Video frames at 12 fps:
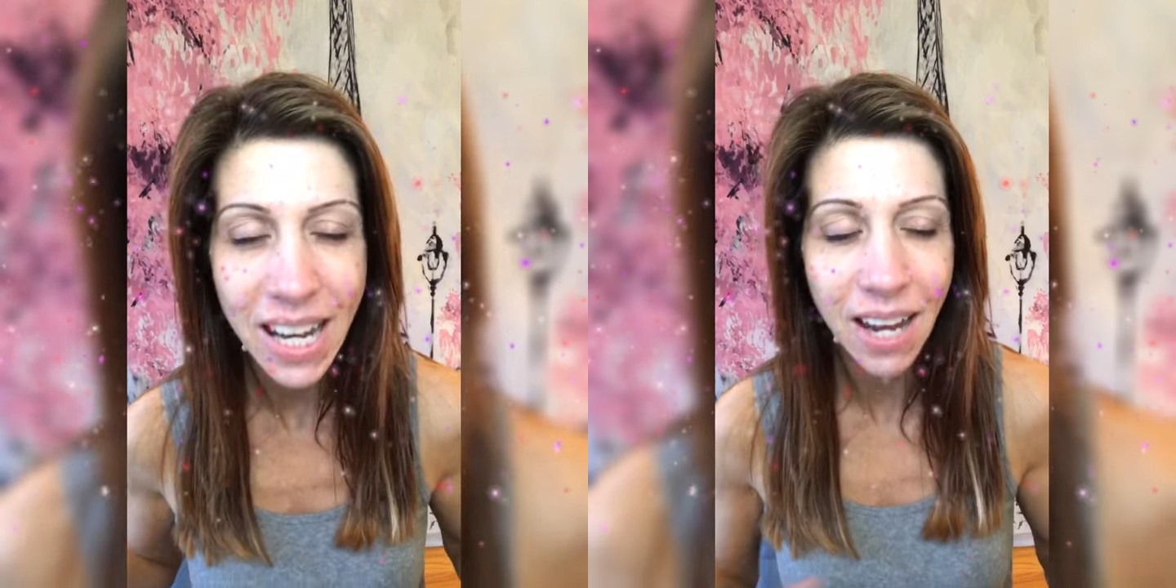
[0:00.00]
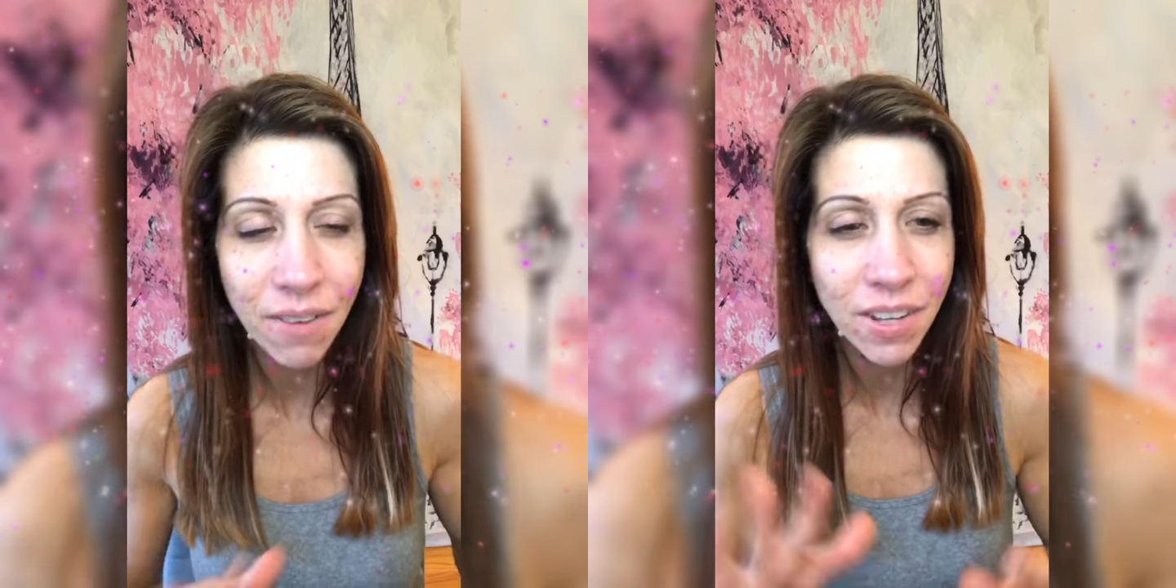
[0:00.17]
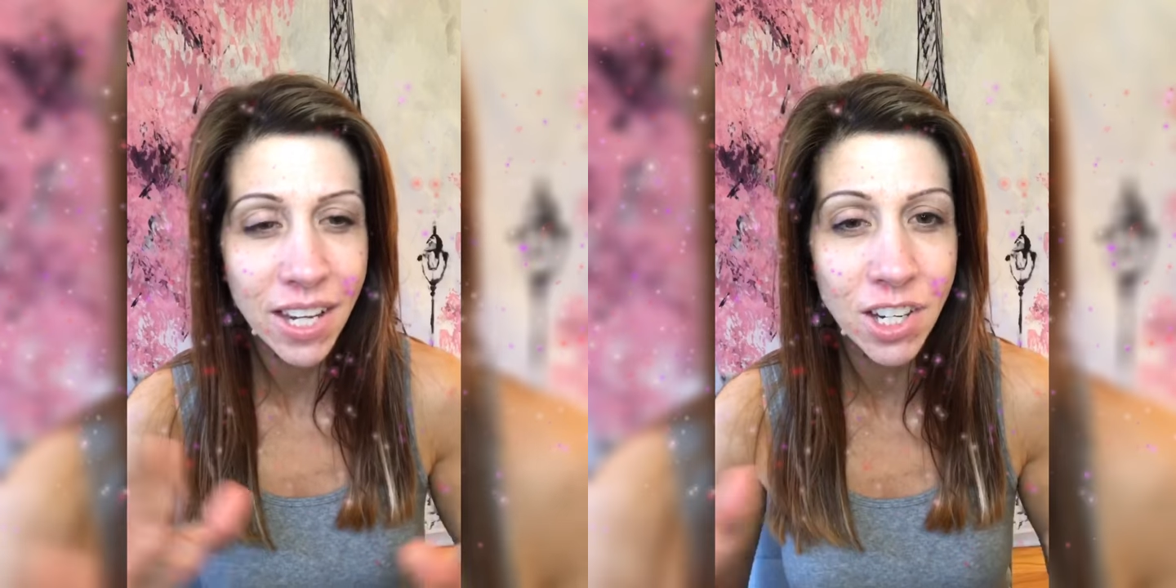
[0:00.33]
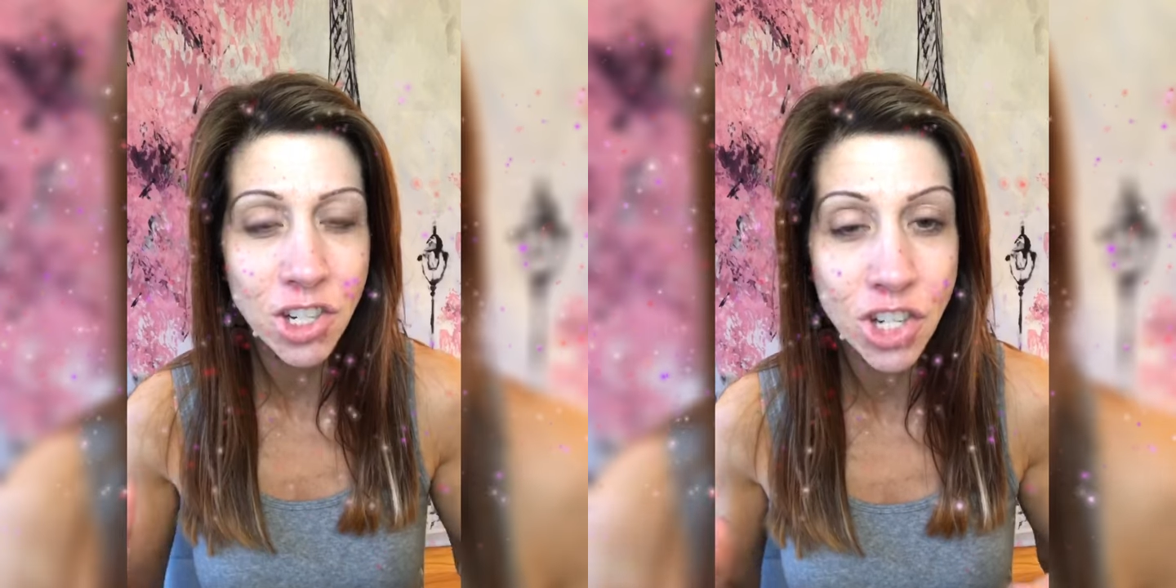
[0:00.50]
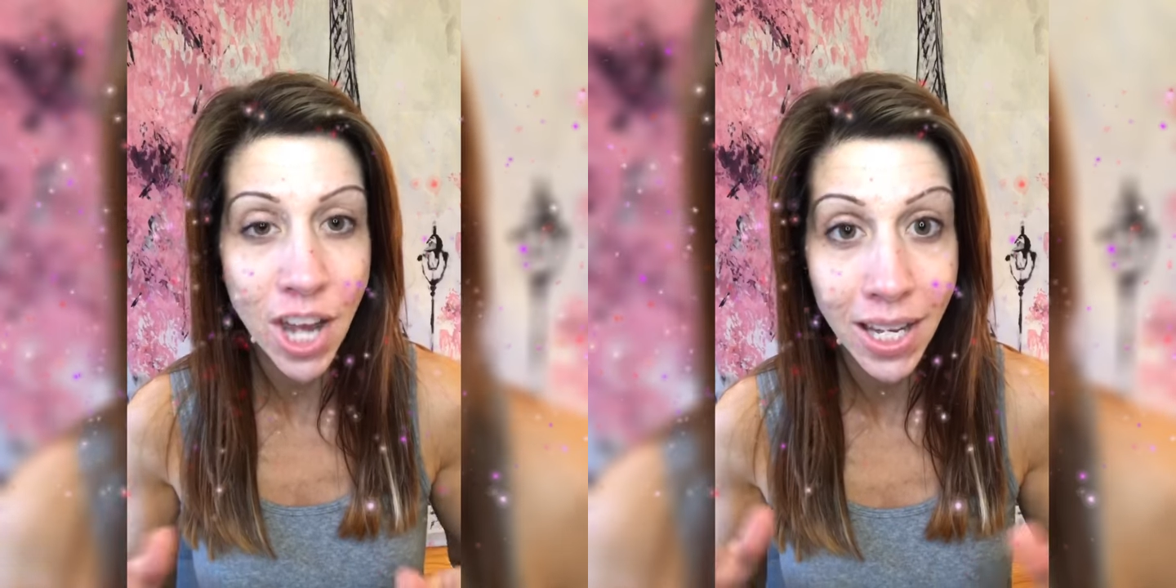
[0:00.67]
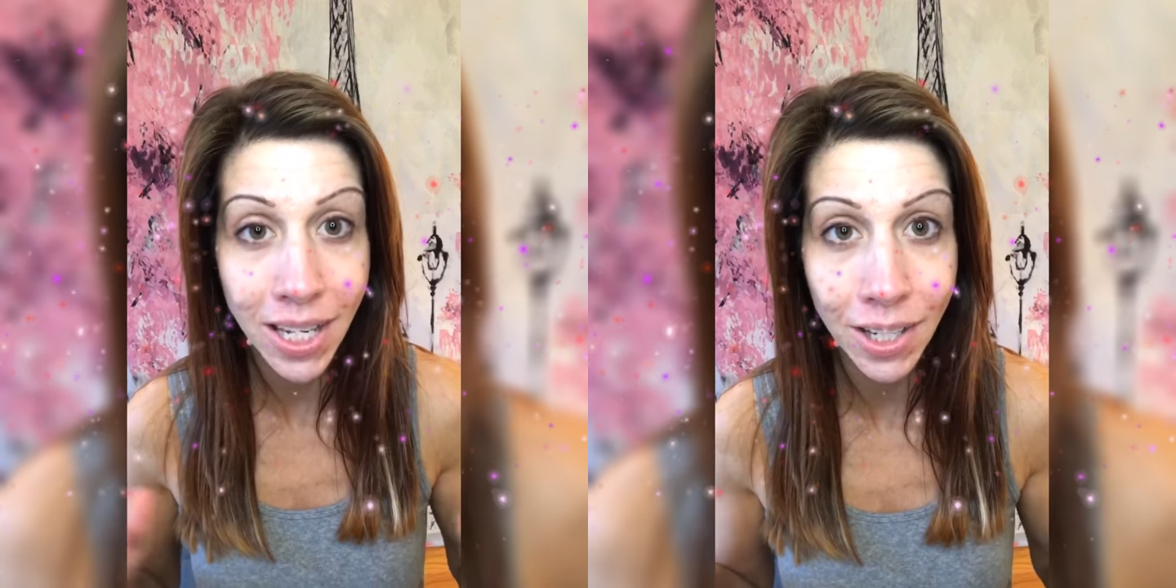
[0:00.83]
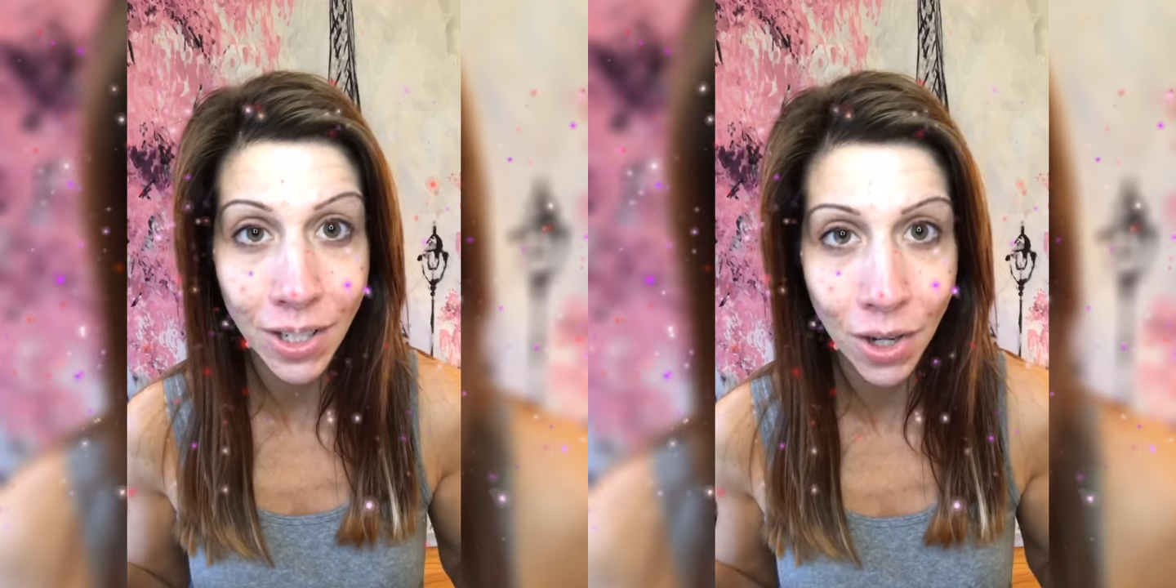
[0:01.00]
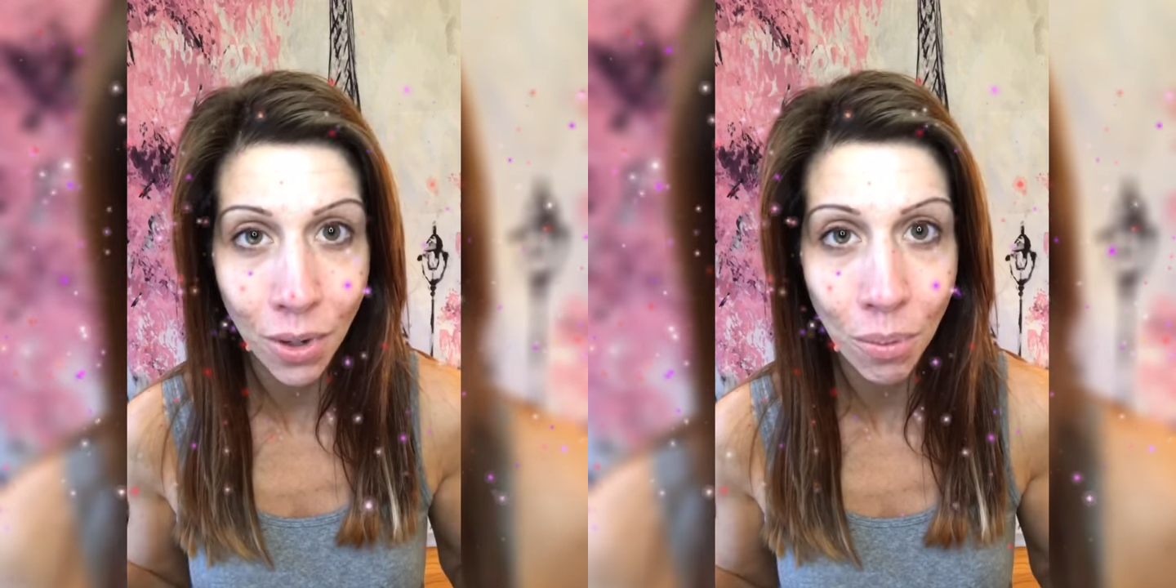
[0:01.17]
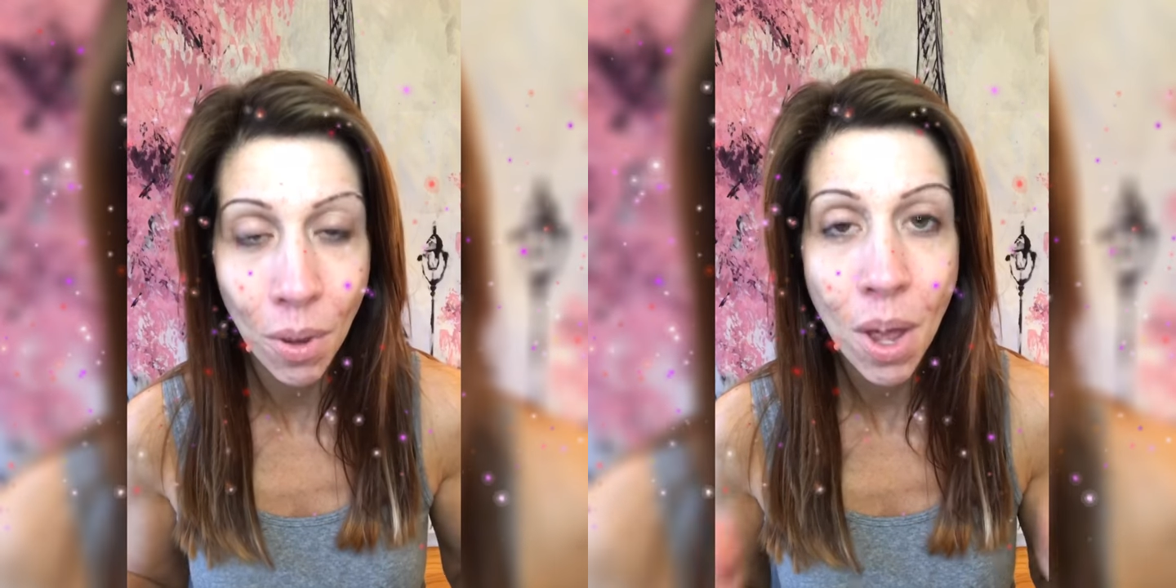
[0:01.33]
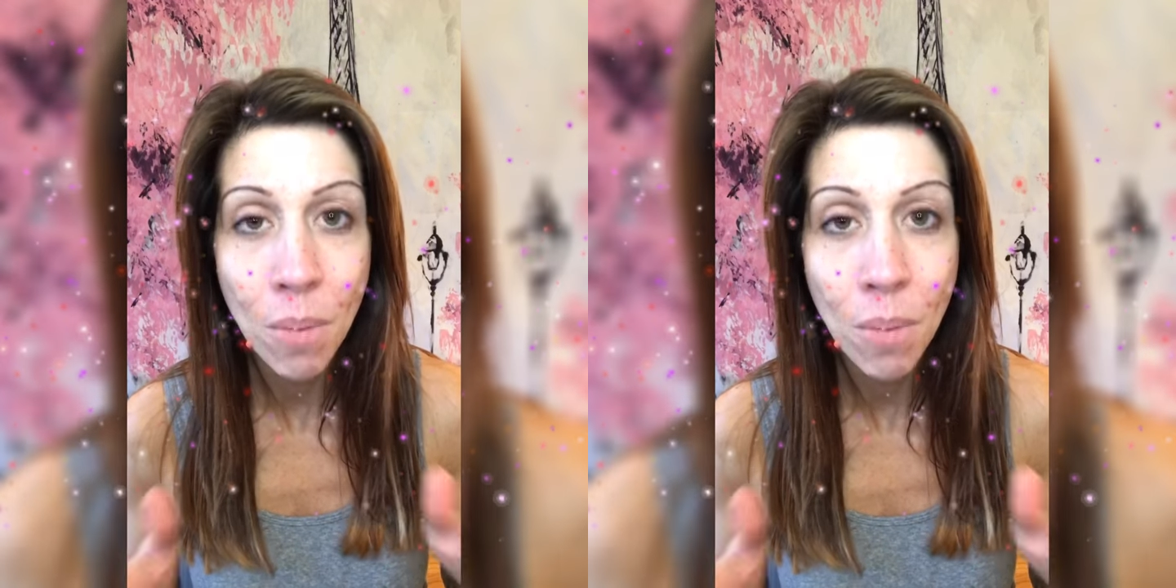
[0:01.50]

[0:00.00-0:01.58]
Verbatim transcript: Everything is shiny and new.